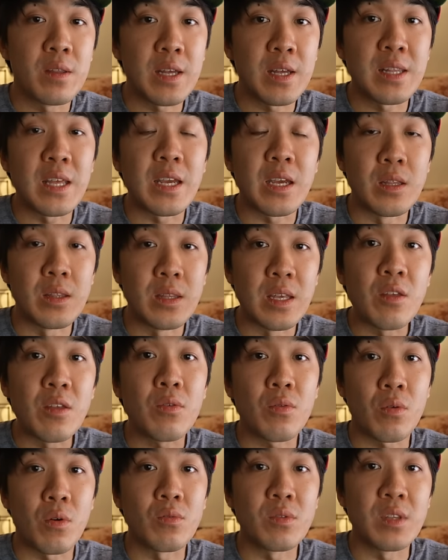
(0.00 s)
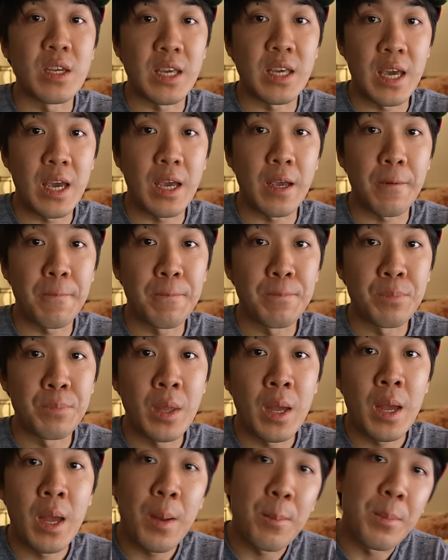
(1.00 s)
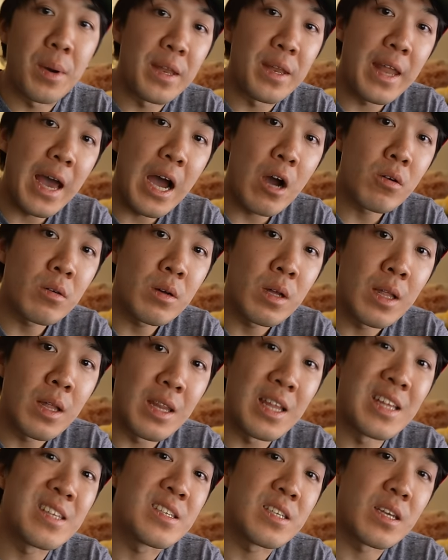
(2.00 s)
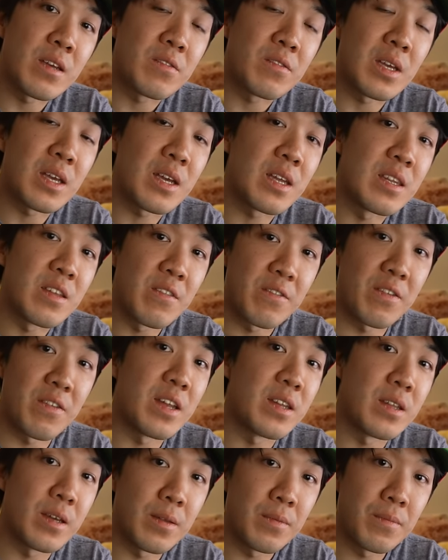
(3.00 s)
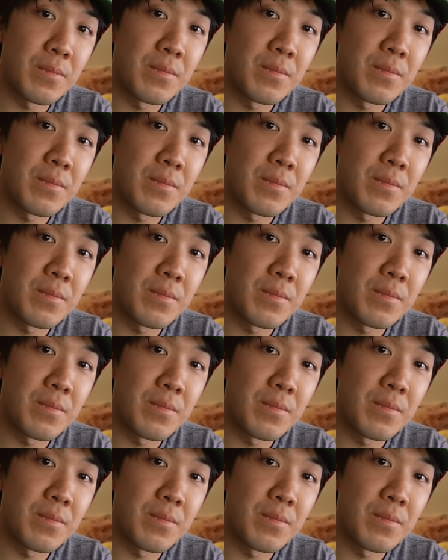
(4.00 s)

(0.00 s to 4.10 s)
that they can dethrone the king, but now let's see if they can defend it.